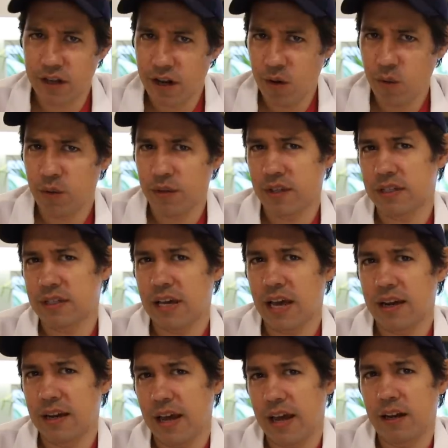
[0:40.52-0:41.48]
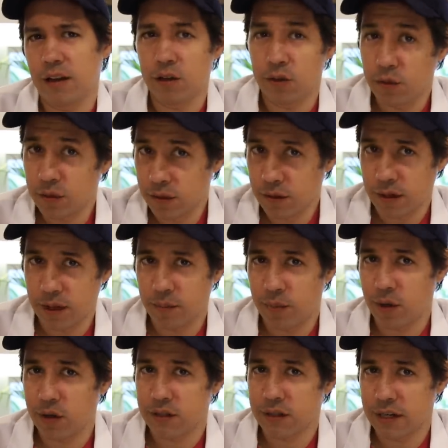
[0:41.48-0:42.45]
Do you know what the sun and a good looking
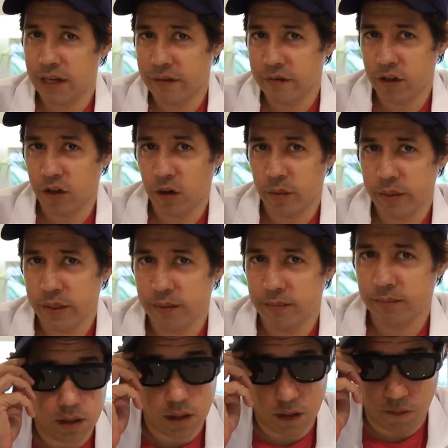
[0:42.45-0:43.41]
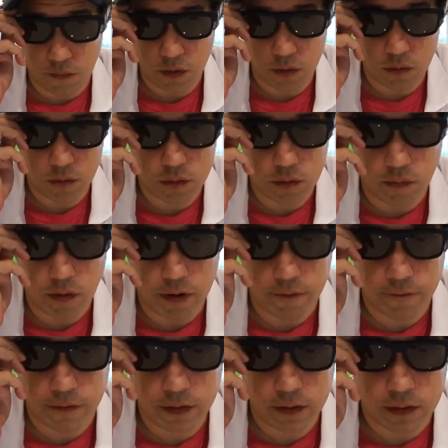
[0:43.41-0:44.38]
person have in common? If you use the
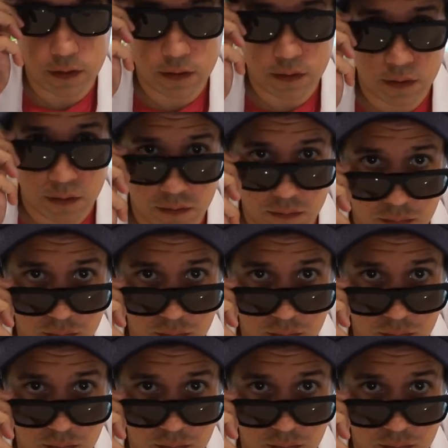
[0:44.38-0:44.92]
right filters,